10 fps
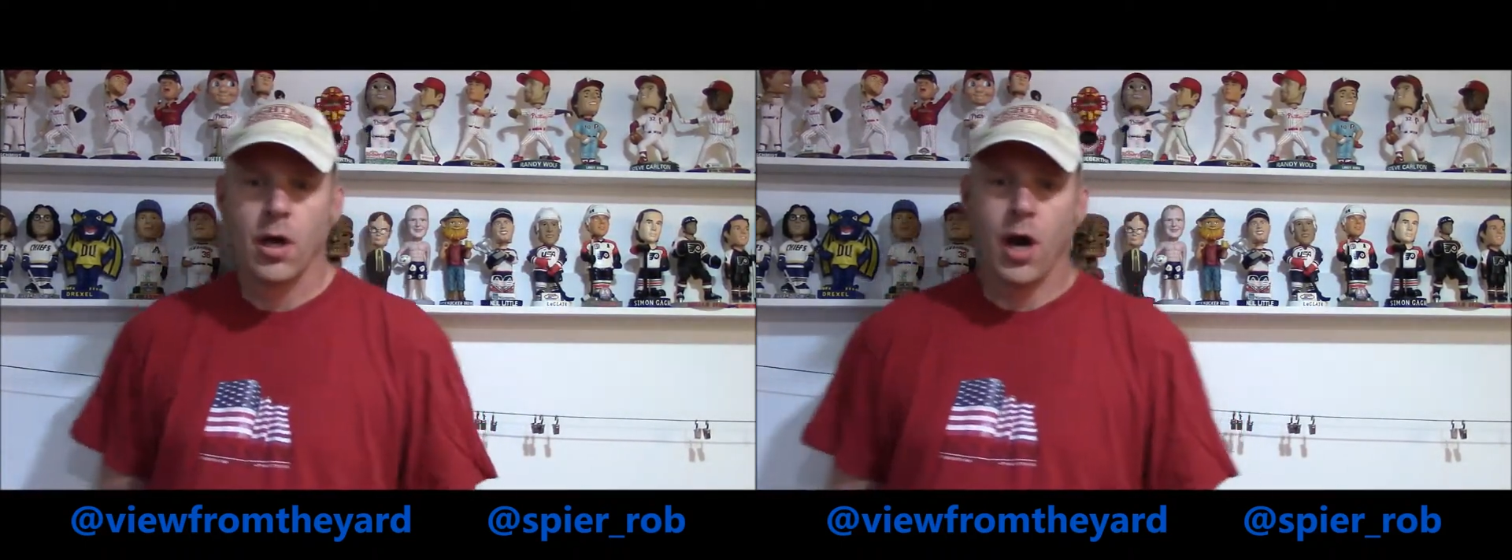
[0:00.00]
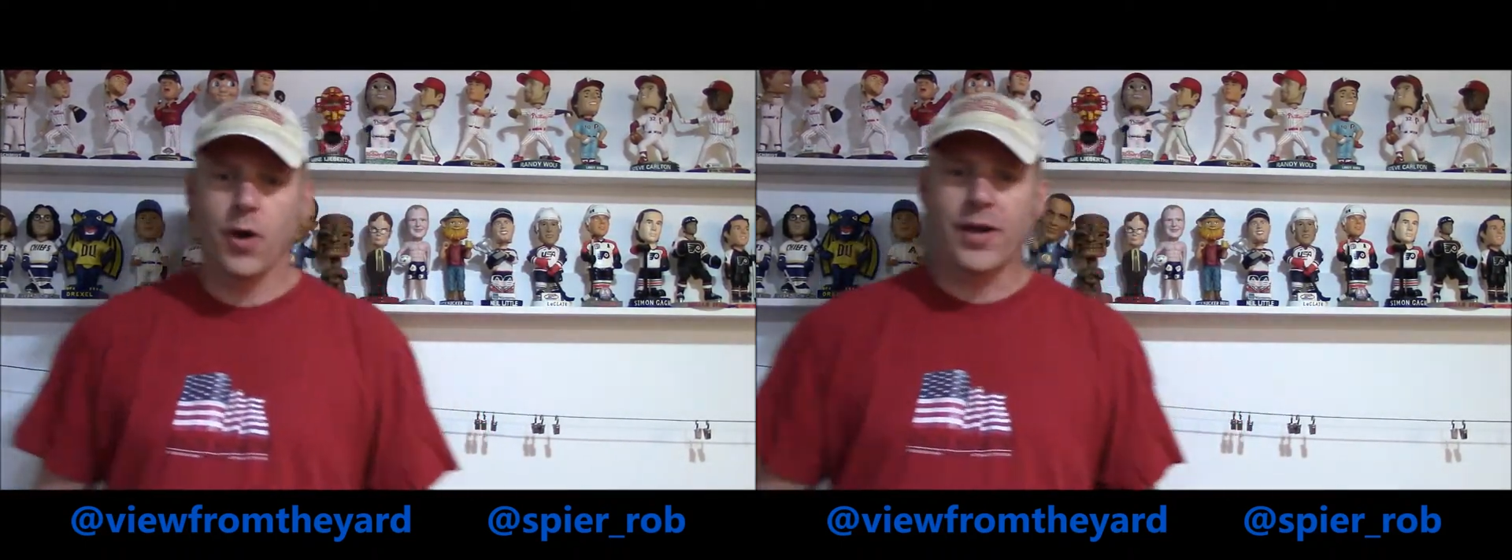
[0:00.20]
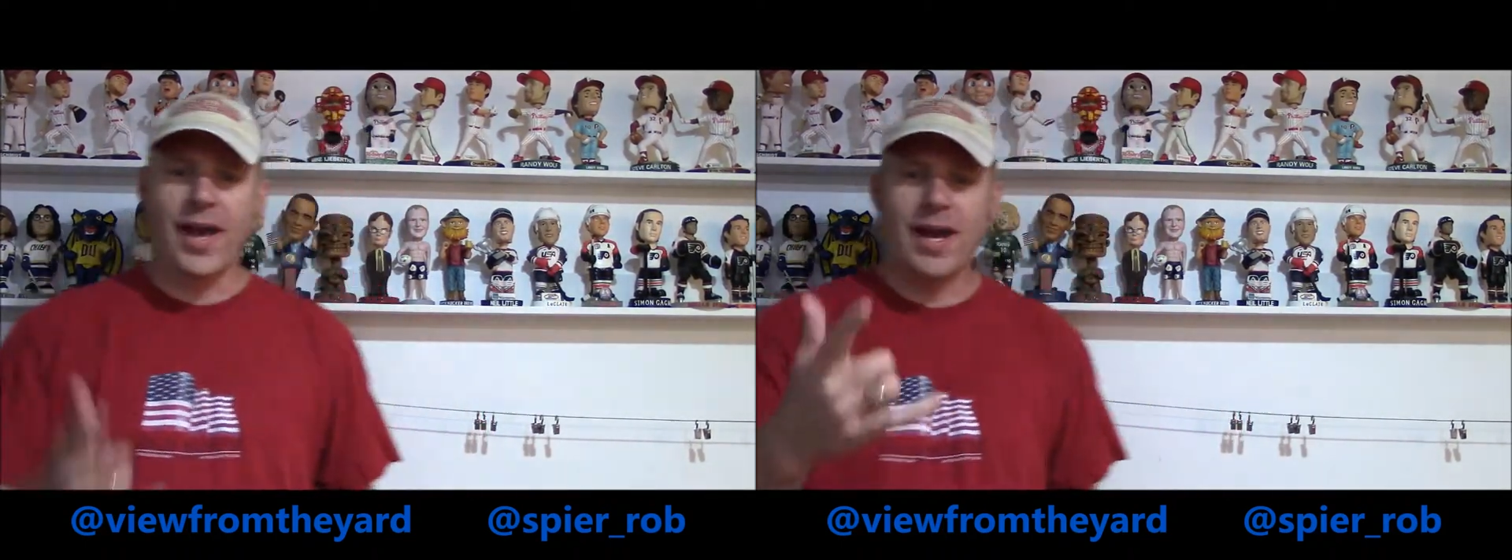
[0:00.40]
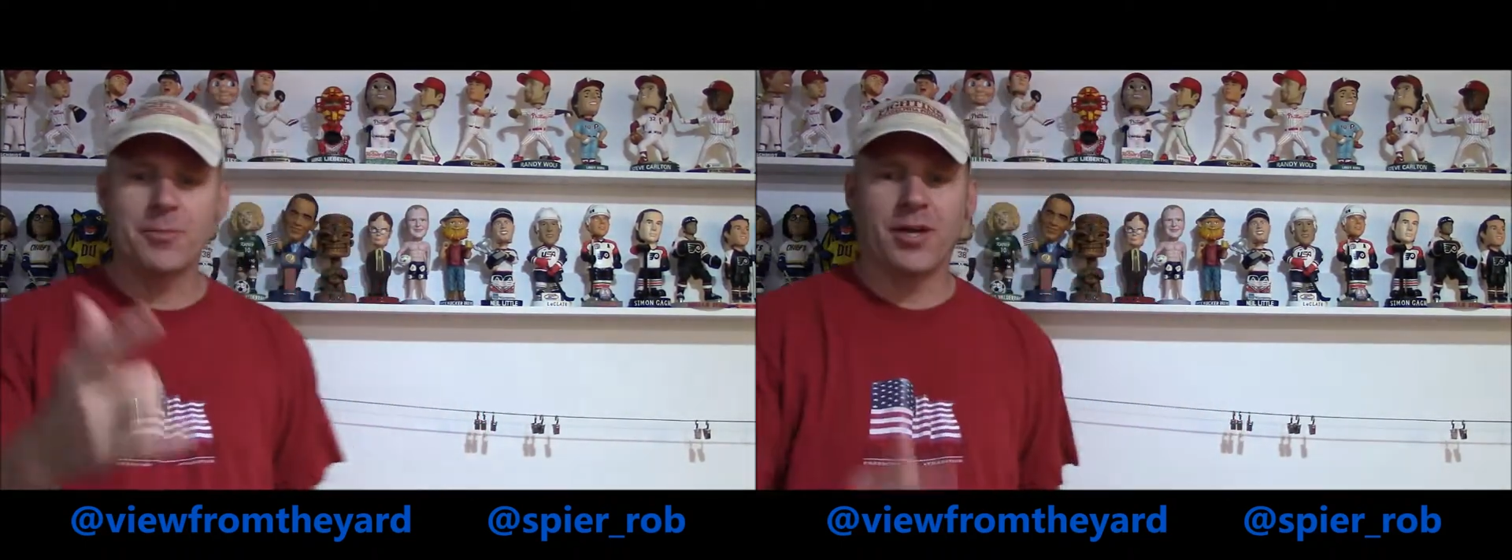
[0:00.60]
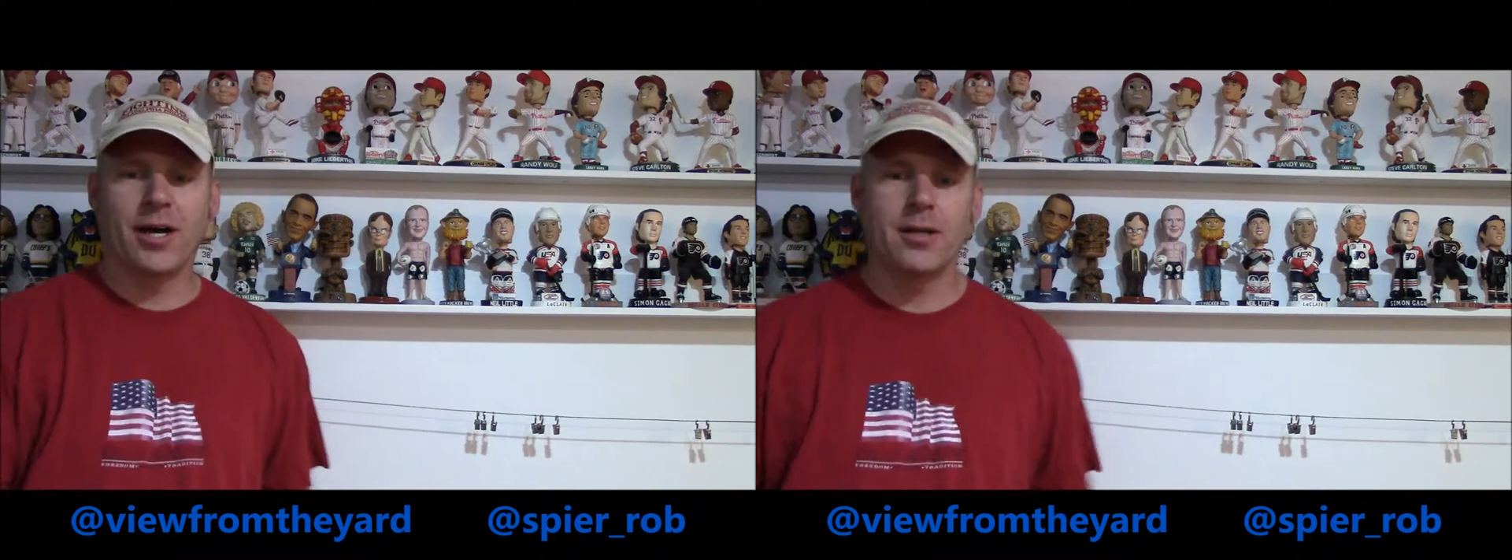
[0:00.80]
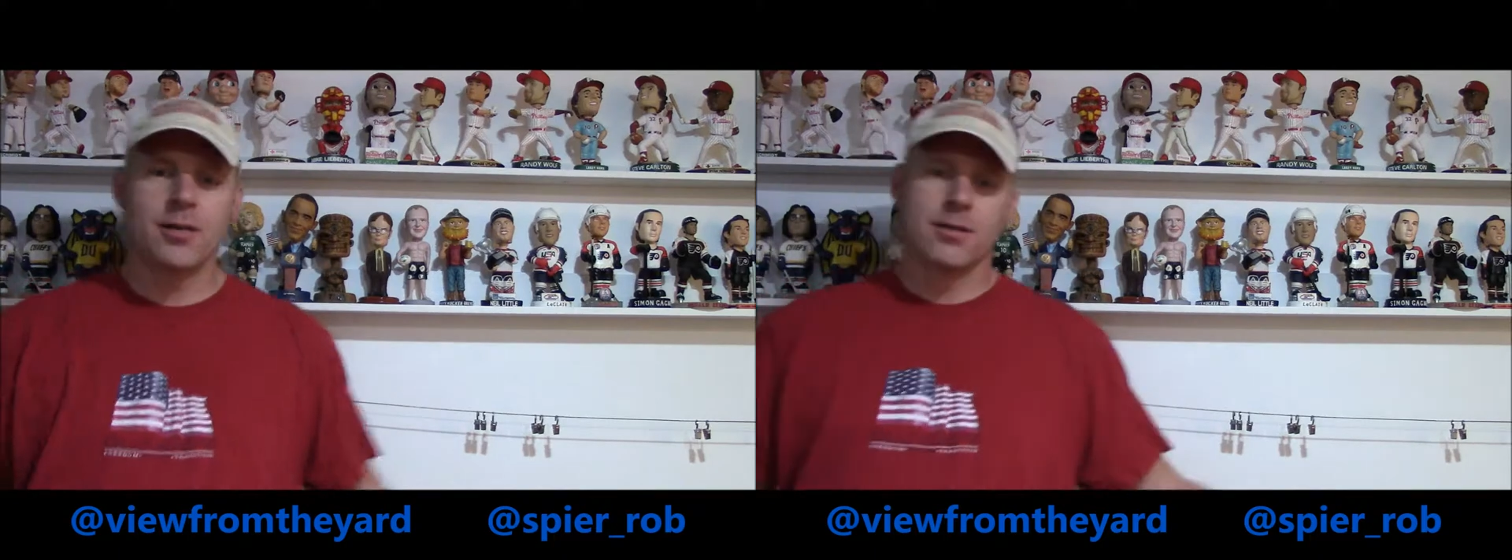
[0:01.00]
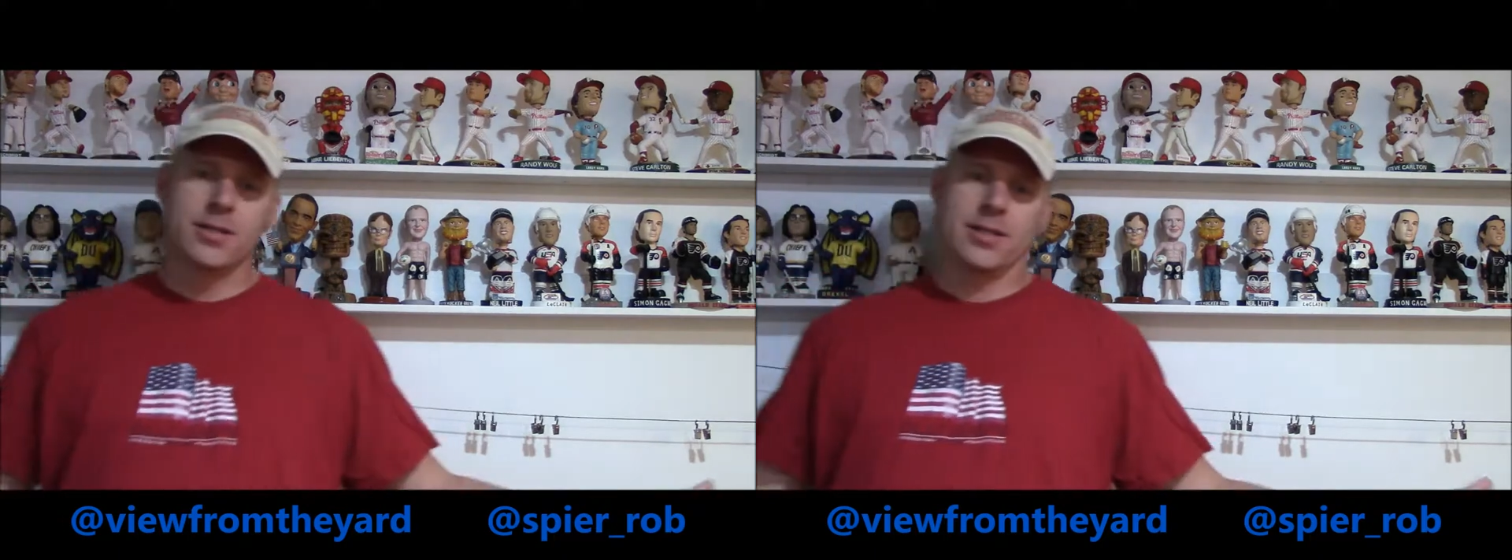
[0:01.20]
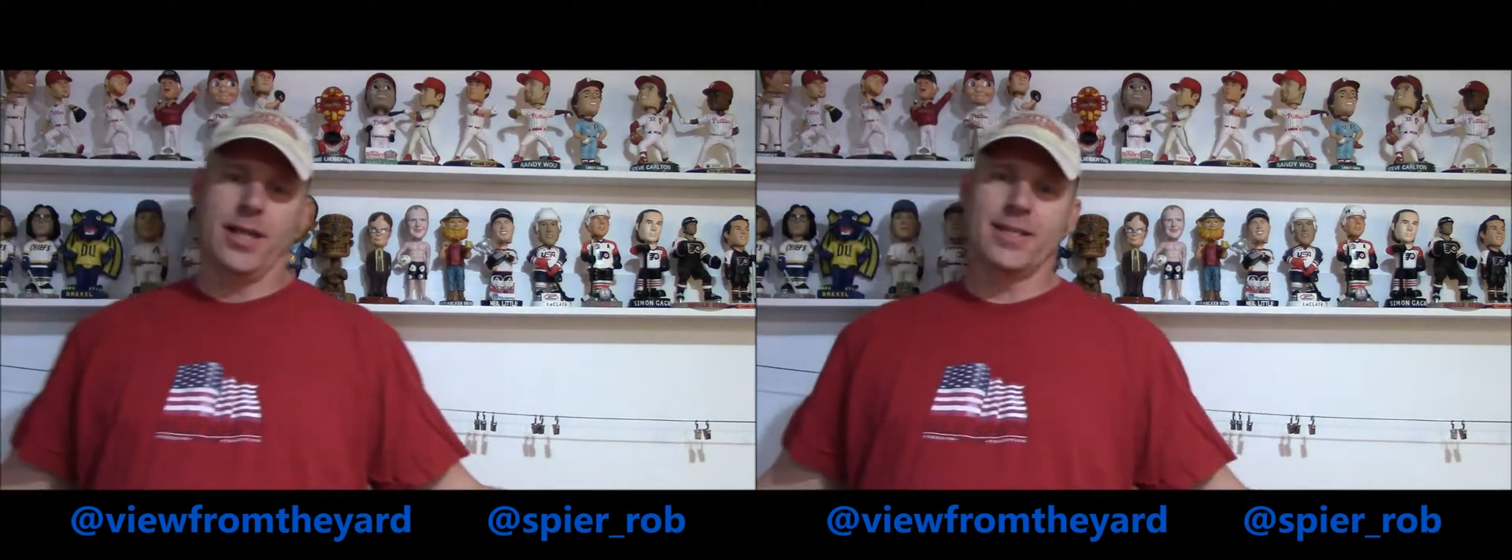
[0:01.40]
Okay, I'm done.
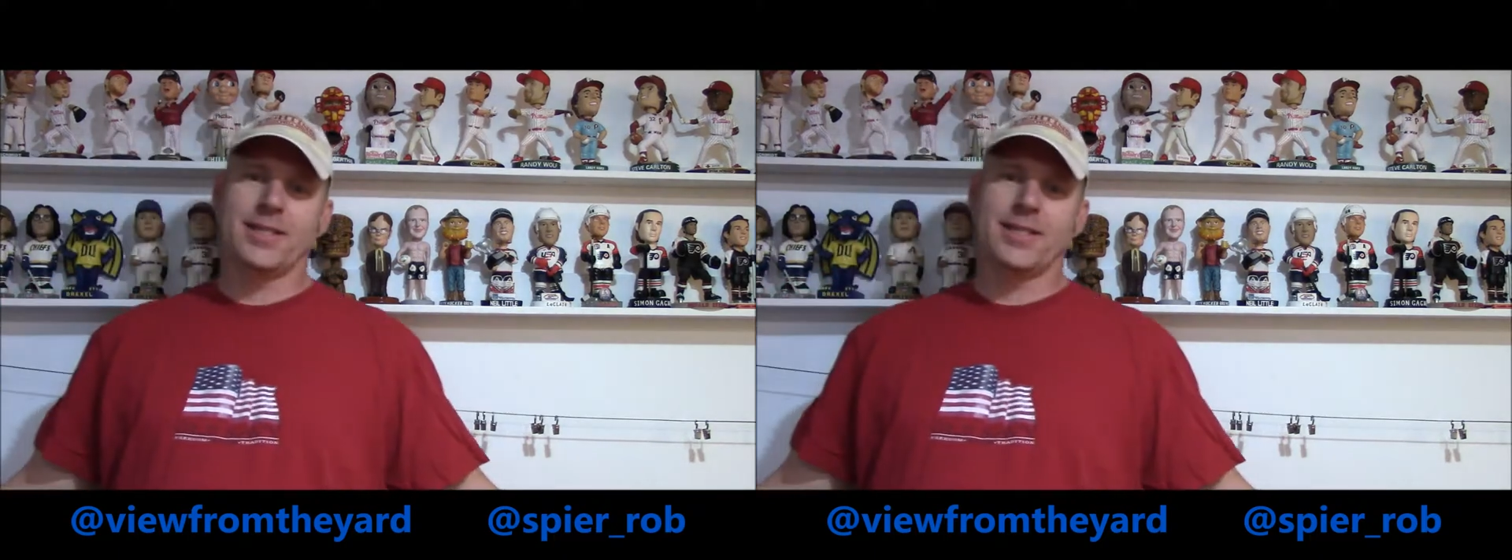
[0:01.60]
Let's